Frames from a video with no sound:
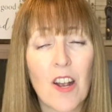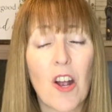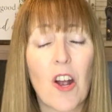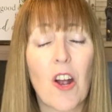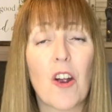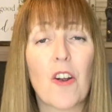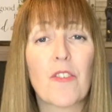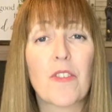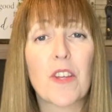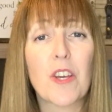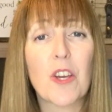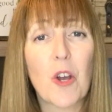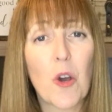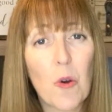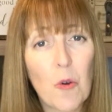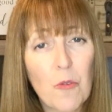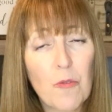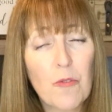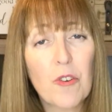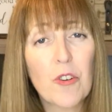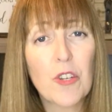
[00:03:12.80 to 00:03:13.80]
are the
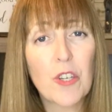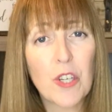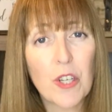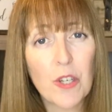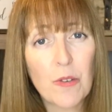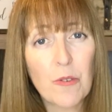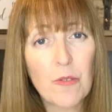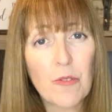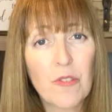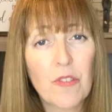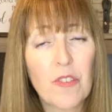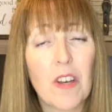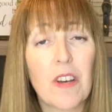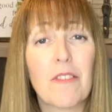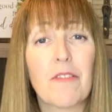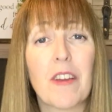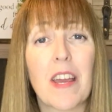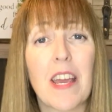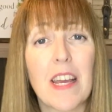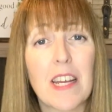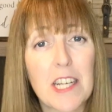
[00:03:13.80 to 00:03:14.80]
overuse of
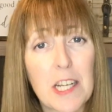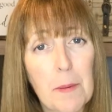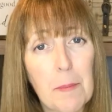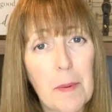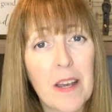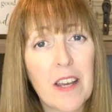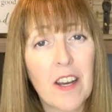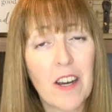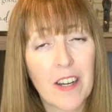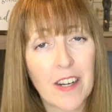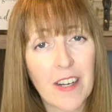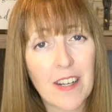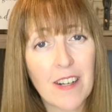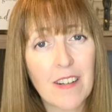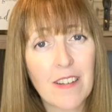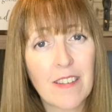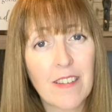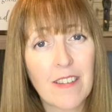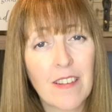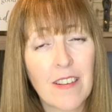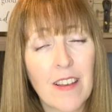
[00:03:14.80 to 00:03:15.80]

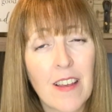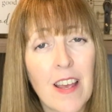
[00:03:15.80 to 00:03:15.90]
antibiotics